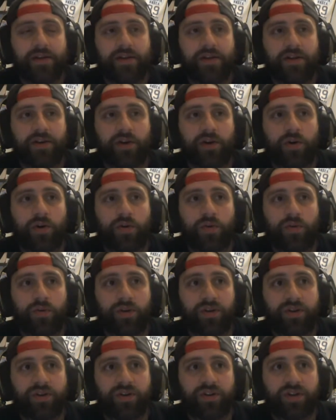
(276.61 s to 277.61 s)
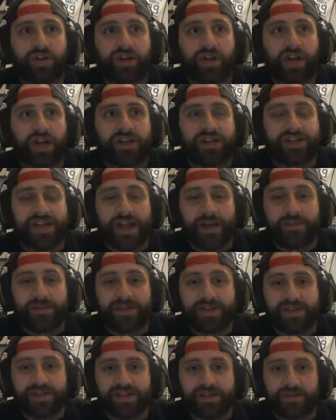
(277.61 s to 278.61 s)
you know,
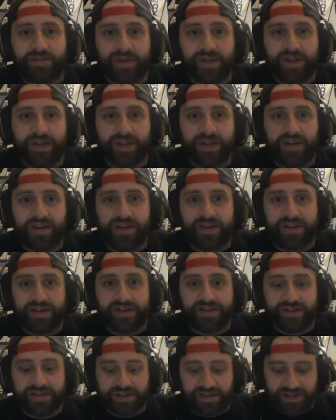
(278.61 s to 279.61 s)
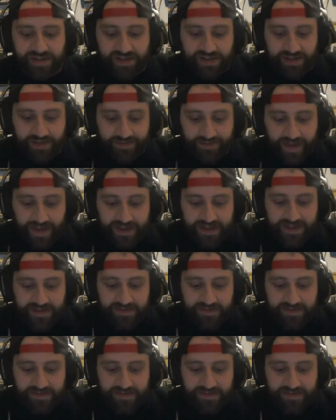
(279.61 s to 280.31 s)
attempting to be this defense.